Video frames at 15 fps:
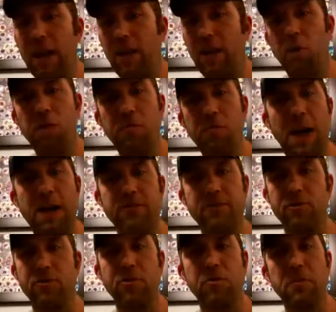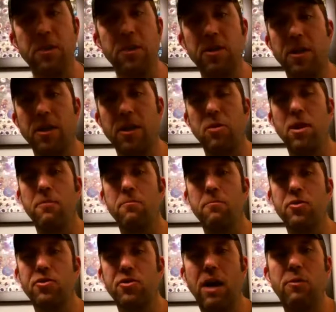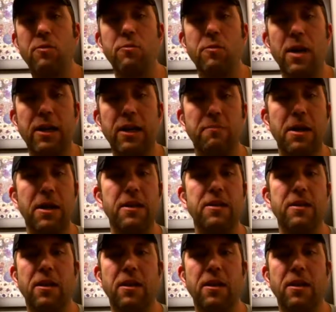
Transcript: a Woodmiser and they're milling up lumber. So I would recommend